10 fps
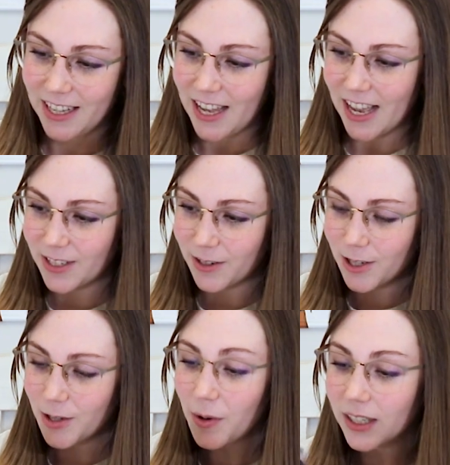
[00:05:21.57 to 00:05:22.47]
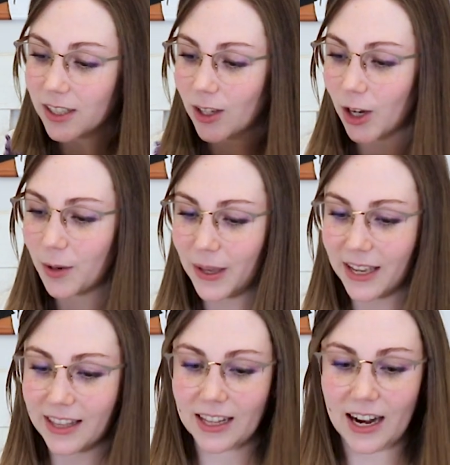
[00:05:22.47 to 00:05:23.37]
It's also a lot
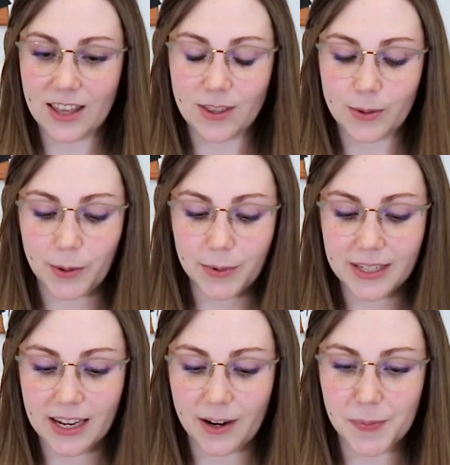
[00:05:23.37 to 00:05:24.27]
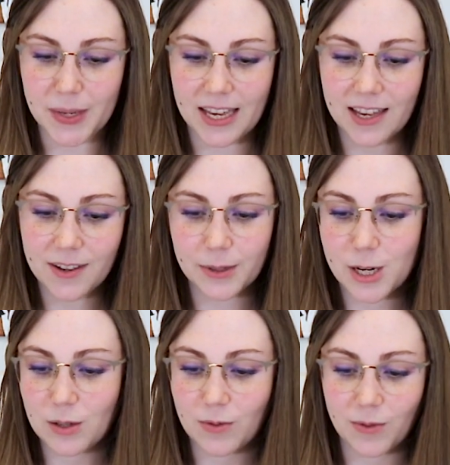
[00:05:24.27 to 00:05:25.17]
bigger than I thought it was gonna be, which
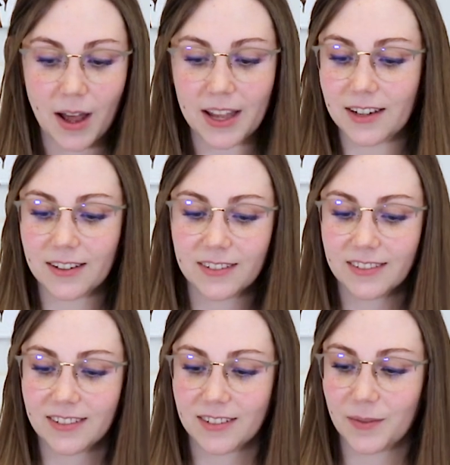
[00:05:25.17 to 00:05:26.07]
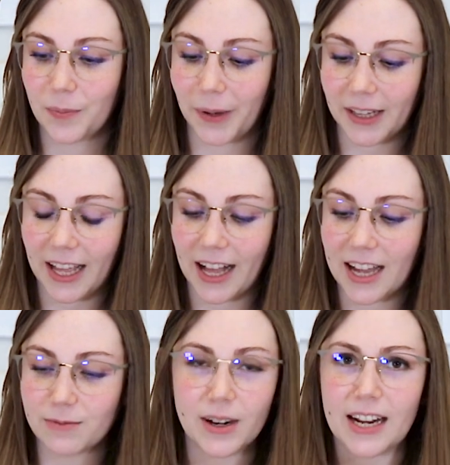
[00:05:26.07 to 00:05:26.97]
is fine. But like, I
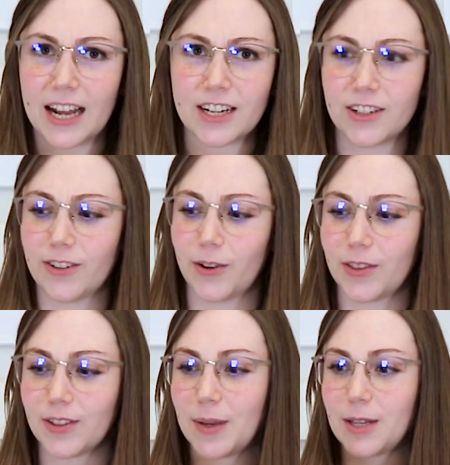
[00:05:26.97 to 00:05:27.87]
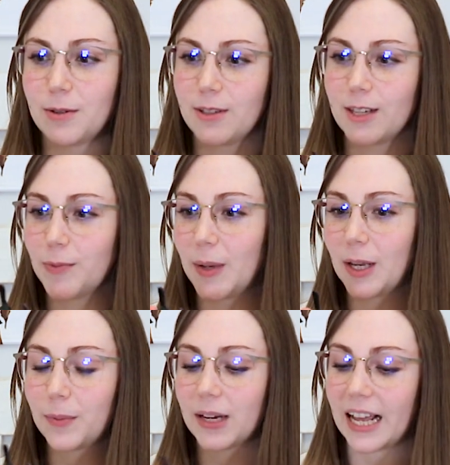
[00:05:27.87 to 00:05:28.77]
didn't know this base was this big.
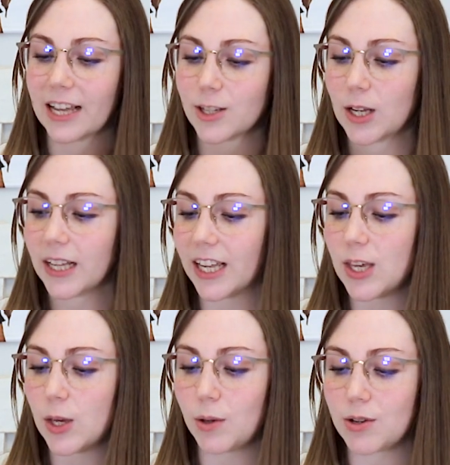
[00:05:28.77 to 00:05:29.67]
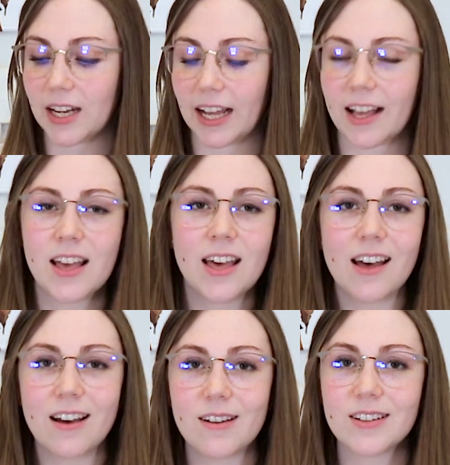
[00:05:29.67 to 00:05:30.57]
But like, it's not like huge and like,
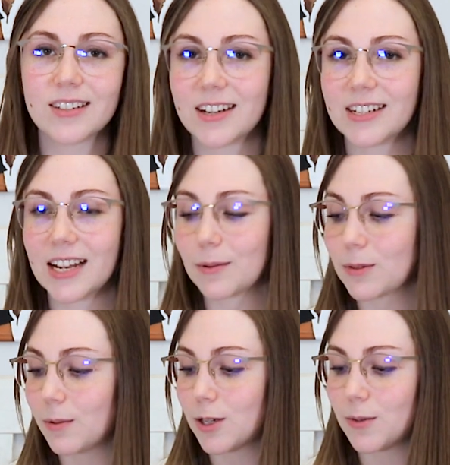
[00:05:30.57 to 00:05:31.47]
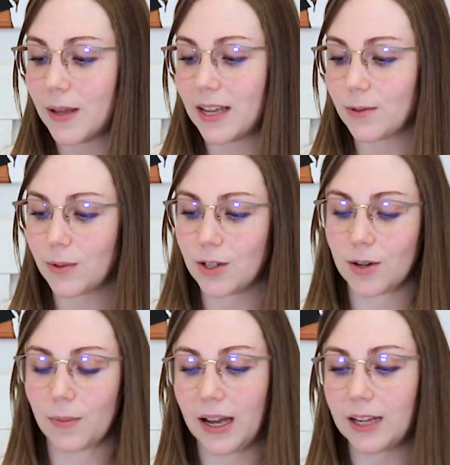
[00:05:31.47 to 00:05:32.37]
oh, it's gonna take up so much space, which it
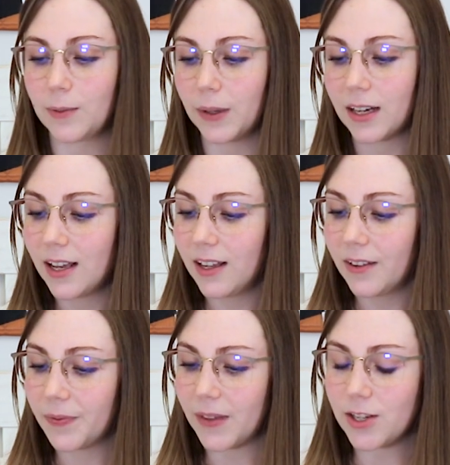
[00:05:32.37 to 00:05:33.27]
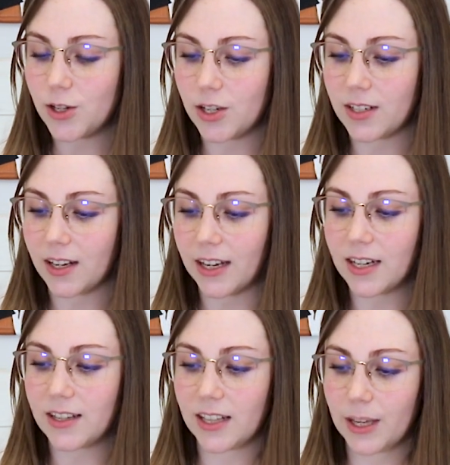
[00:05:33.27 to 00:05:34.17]
might, but it's just, I
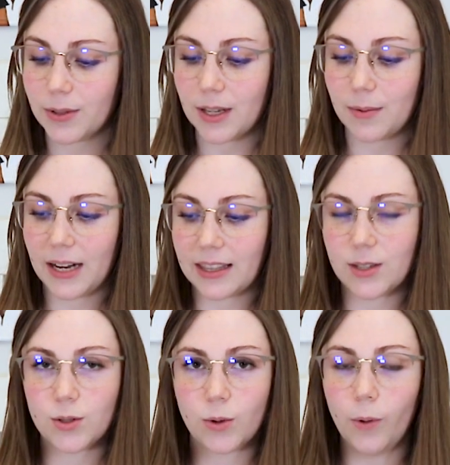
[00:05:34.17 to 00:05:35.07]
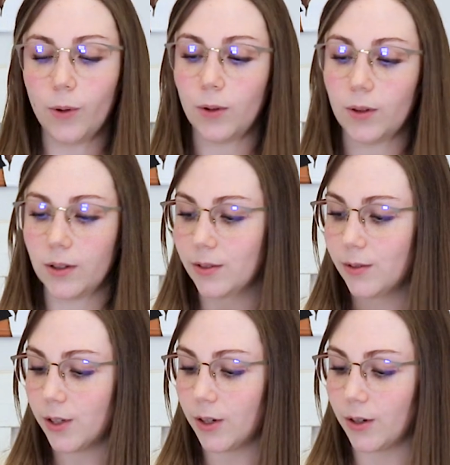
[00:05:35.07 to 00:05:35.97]
didn't think it was gonna be like this tall,
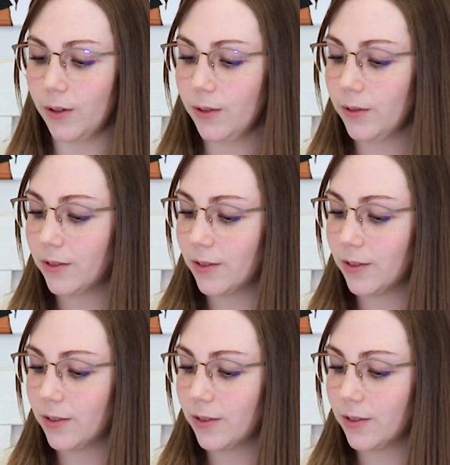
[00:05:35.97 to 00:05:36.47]
you know?